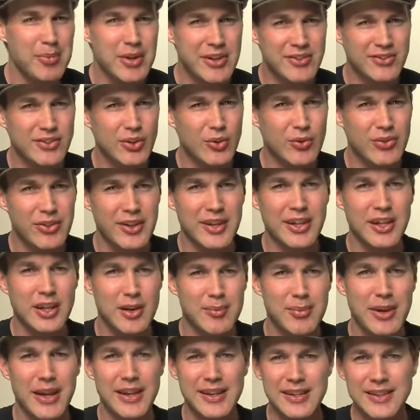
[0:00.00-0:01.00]
be still thinking
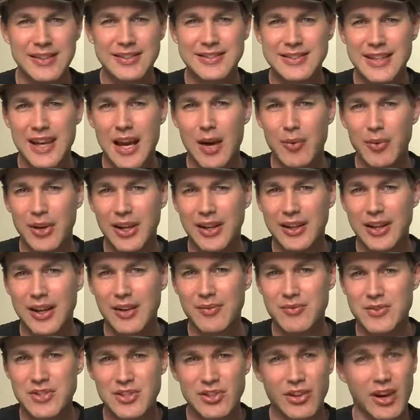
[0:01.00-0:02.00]
about your guitar when it
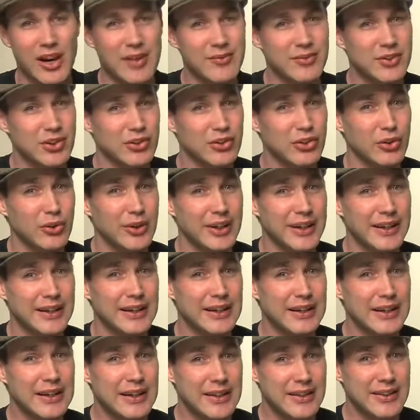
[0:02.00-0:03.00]
comes time to doing
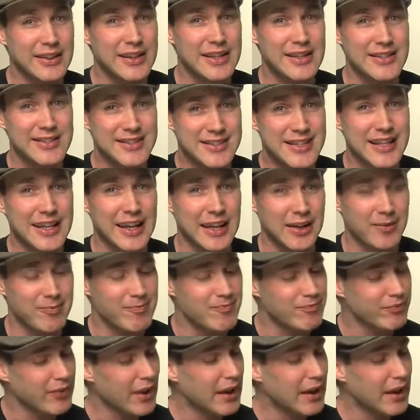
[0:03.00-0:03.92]
the singing.